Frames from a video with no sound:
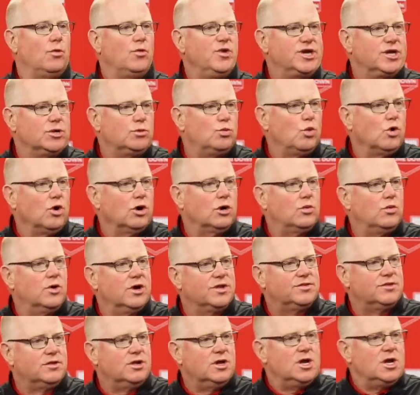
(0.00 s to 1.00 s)
we can work
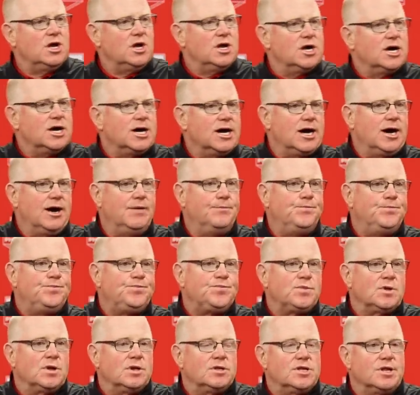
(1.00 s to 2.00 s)
with.
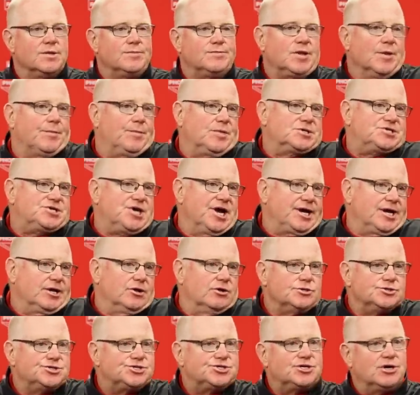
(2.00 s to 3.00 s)
The
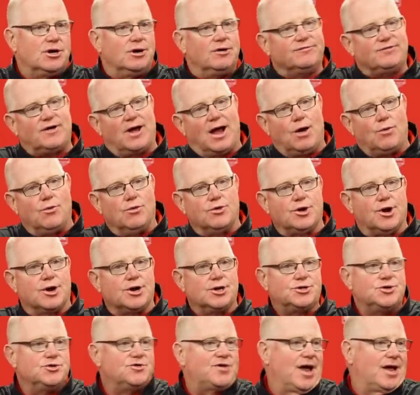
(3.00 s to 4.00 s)
particulars of how we're
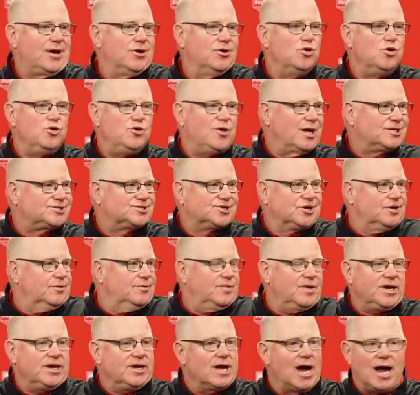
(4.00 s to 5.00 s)
going to do that and who that's going to
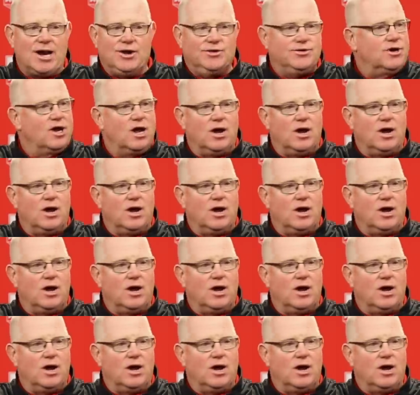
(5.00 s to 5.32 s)
be, we